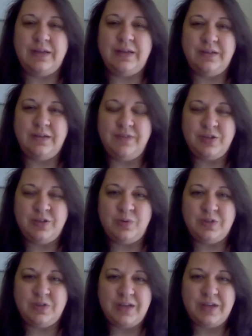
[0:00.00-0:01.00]

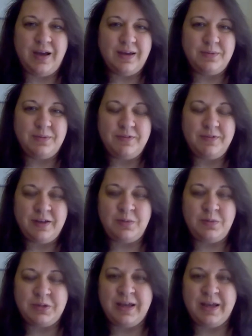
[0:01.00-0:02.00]
individuals, I am
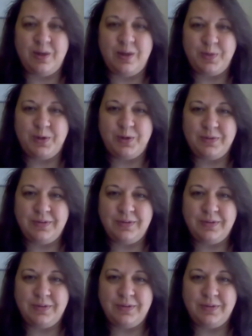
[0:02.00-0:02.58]
available to help you.